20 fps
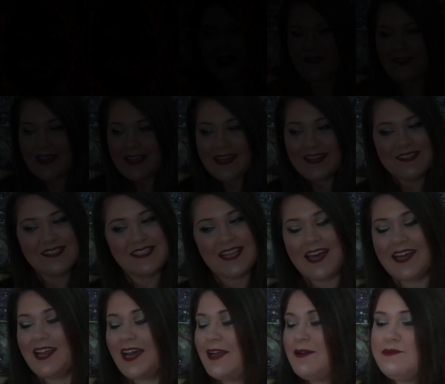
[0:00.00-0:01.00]
Like I
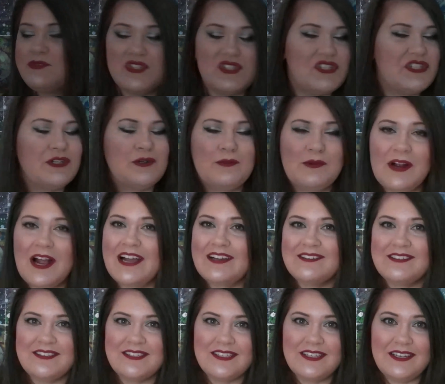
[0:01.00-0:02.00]
said, I'm still
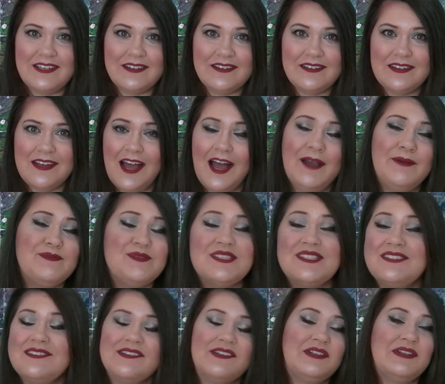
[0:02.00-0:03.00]
practicing. I'm
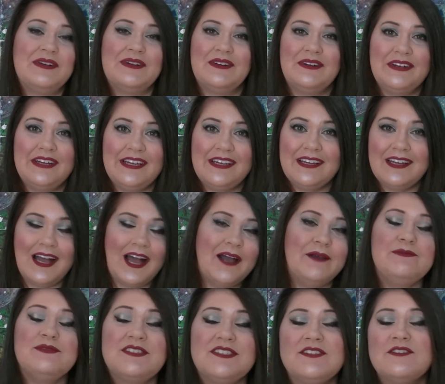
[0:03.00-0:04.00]
still learning.
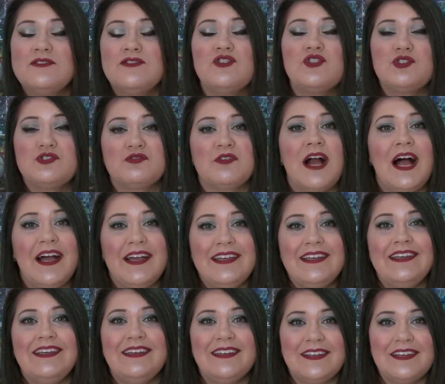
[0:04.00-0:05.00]
I'm still
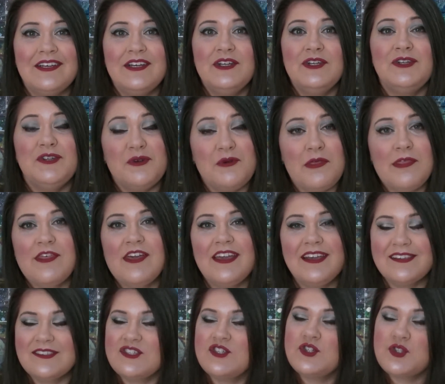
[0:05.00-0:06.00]
trying new
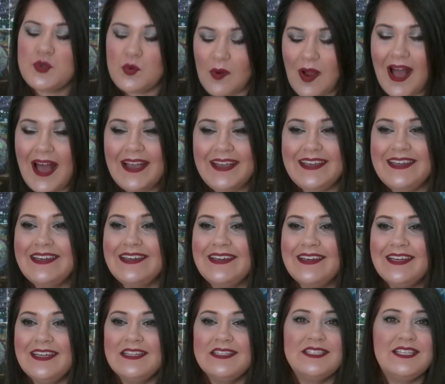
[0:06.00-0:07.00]
things,
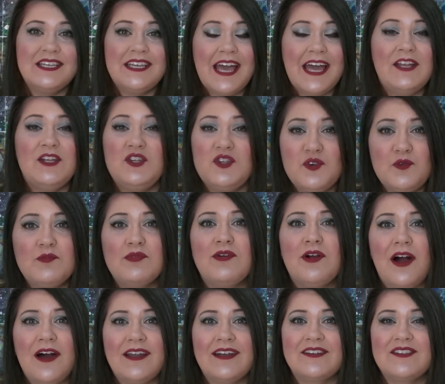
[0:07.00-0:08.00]
trying to get new
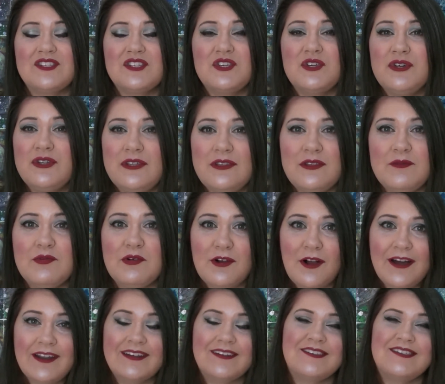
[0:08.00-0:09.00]
products, good
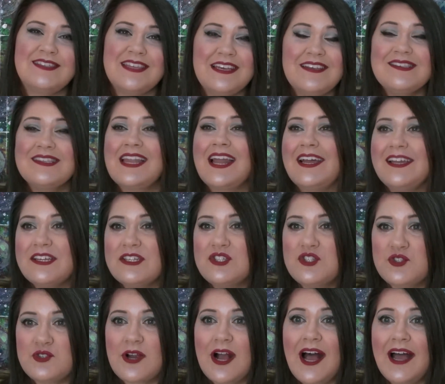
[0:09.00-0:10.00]
products, things that I can
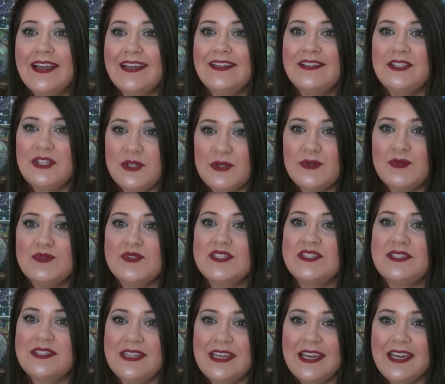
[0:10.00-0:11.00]
try and use
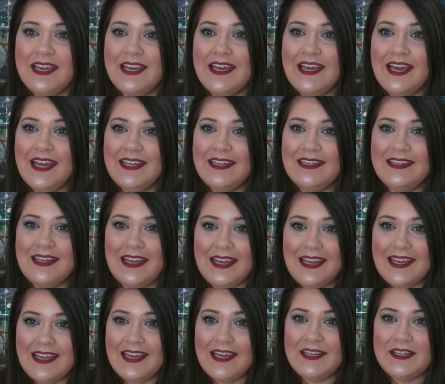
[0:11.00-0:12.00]
and
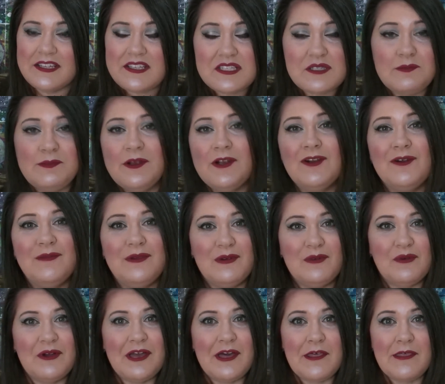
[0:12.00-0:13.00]

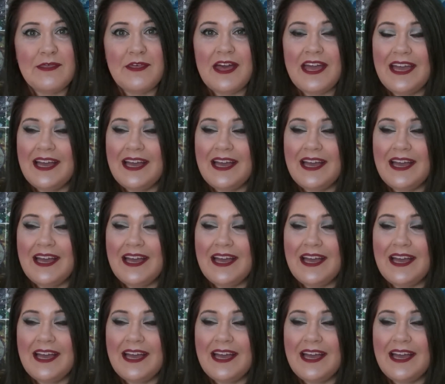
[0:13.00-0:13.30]
experiment with.